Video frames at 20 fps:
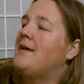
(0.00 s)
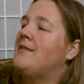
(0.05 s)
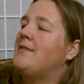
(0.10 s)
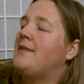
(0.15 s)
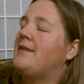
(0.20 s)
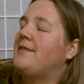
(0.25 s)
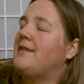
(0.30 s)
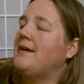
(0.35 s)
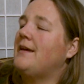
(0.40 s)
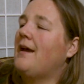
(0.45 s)

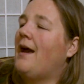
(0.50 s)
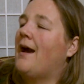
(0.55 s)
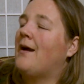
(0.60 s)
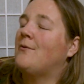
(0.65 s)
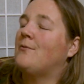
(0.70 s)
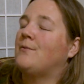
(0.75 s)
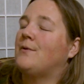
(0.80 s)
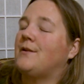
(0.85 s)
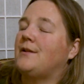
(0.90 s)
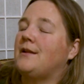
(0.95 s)
The thing I
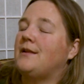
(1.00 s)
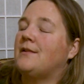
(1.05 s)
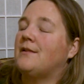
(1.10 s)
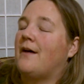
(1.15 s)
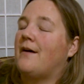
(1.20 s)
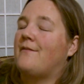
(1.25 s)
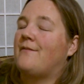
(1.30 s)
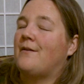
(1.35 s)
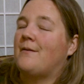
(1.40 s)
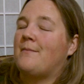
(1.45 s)
really
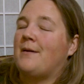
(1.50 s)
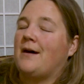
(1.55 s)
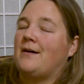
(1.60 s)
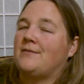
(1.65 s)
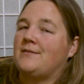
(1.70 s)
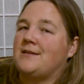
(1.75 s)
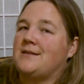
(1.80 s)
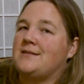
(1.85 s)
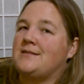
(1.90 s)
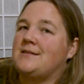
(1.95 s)
love
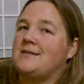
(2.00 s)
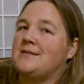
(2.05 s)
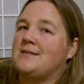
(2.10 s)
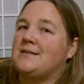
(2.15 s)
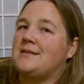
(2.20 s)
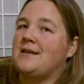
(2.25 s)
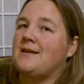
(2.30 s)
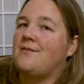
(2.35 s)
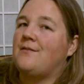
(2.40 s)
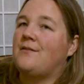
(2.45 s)
about this
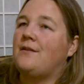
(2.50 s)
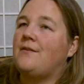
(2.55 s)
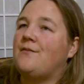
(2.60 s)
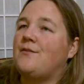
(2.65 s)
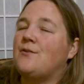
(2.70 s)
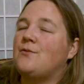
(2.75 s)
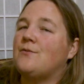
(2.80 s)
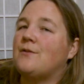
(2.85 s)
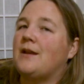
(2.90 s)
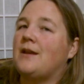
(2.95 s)
is even if
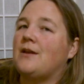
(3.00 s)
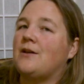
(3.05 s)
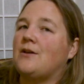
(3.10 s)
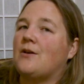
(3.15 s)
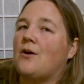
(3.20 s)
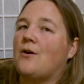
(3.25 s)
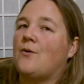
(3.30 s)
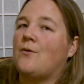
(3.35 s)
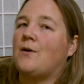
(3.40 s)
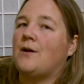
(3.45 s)
you let it
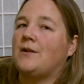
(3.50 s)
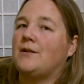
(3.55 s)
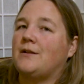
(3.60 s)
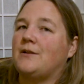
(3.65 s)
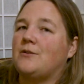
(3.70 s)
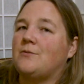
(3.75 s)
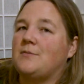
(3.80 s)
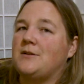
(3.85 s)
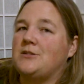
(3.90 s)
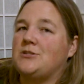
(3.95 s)
go a
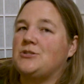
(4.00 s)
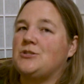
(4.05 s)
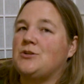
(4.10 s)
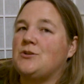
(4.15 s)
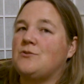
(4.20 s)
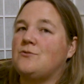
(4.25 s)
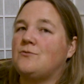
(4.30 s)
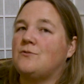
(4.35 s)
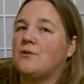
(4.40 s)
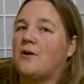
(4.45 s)
little bit
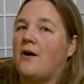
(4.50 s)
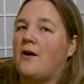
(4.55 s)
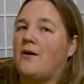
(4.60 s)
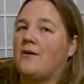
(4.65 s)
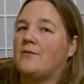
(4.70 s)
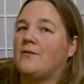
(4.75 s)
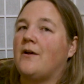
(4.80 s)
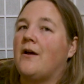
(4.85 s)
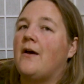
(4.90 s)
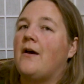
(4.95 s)
too
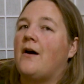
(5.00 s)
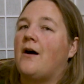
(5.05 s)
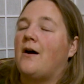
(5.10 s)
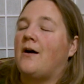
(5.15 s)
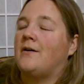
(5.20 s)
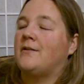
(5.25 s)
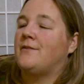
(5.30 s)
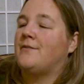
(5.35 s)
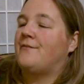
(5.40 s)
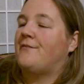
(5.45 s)
long
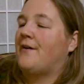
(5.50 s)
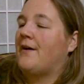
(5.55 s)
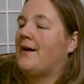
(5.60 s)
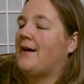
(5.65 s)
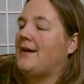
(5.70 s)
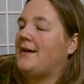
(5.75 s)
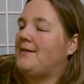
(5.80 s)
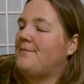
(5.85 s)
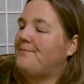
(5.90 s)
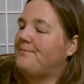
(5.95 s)
on the
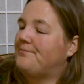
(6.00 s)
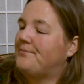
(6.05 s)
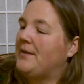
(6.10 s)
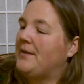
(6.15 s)
vine,